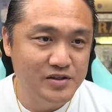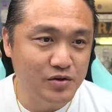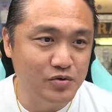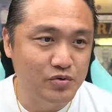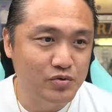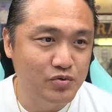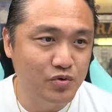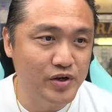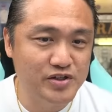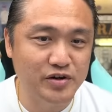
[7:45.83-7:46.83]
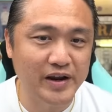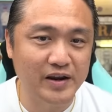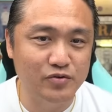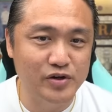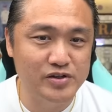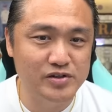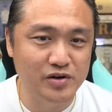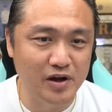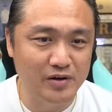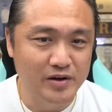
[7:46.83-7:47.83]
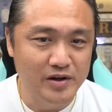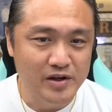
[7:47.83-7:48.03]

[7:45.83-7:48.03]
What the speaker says: So who is right and who is wrong?